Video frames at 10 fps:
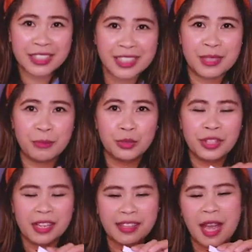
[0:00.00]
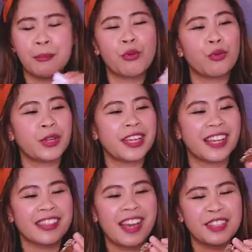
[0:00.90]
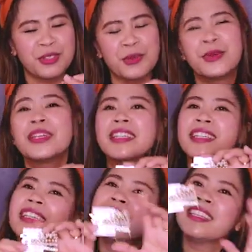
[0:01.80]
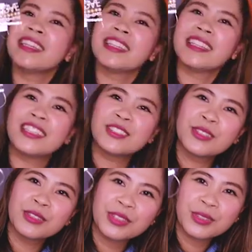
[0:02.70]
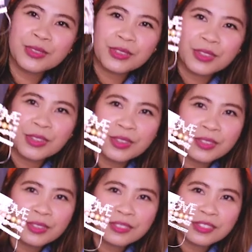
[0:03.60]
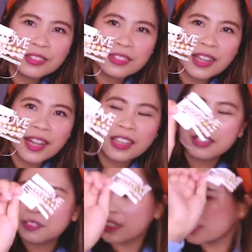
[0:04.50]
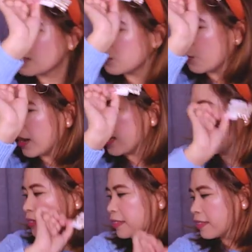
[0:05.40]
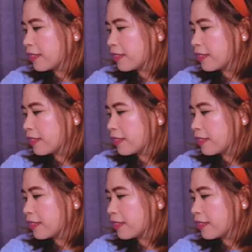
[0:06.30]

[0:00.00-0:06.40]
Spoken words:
resibo, tinatapong ko na yata. So, yeah, it's so cute, no? I love this one.